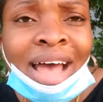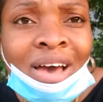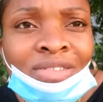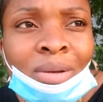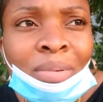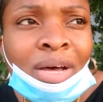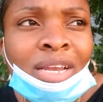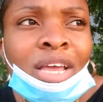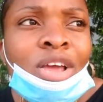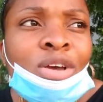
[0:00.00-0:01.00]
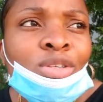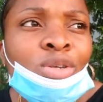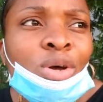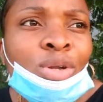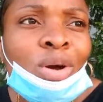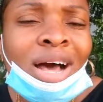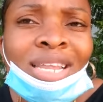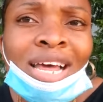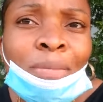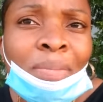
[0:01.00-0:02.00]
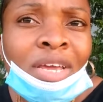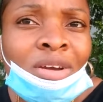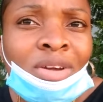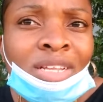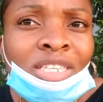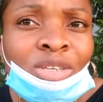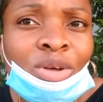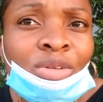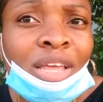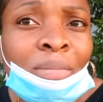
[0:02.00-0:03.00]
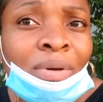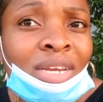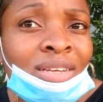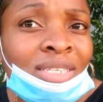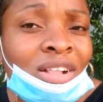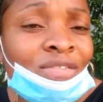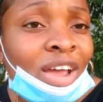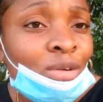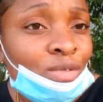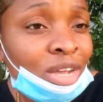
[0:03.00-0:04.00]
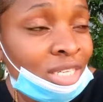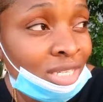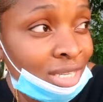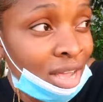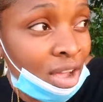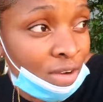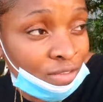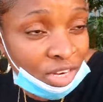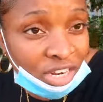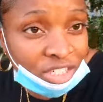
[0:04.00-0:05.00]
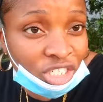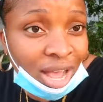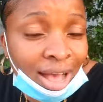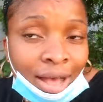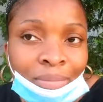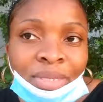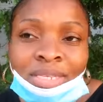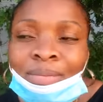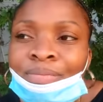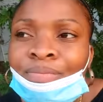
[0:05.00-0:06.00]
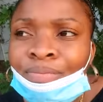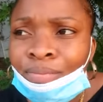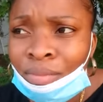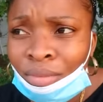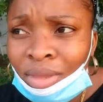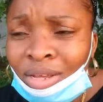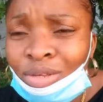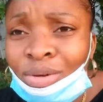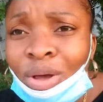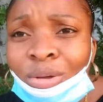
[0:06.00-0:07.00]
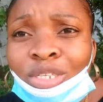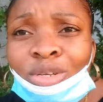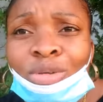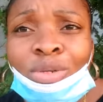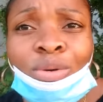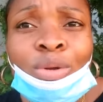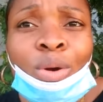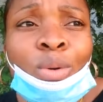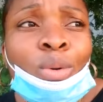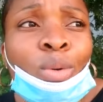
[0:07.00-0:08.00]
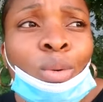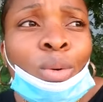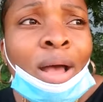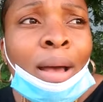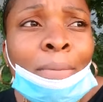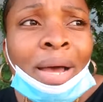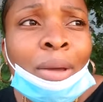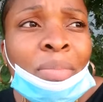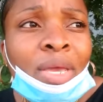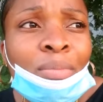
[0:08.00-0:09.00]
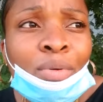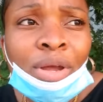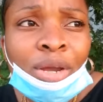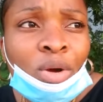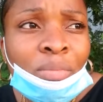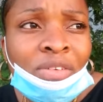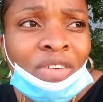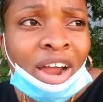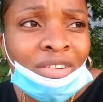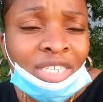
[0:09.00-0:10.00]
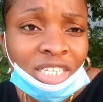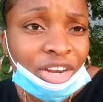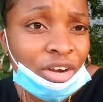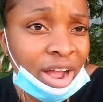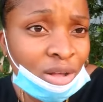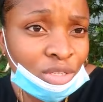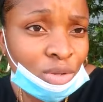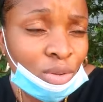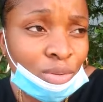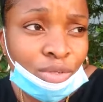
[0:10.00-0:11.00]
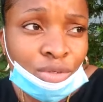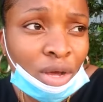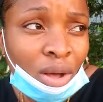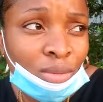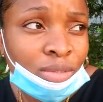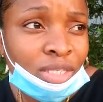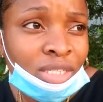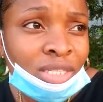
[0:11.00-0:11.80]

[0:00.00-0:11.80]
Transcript: have it, but you don't know, a lot of parents, you know, they put themselves at risk for their jobs. You know, so you don't know who might be bringing home the virus in their household. You don't.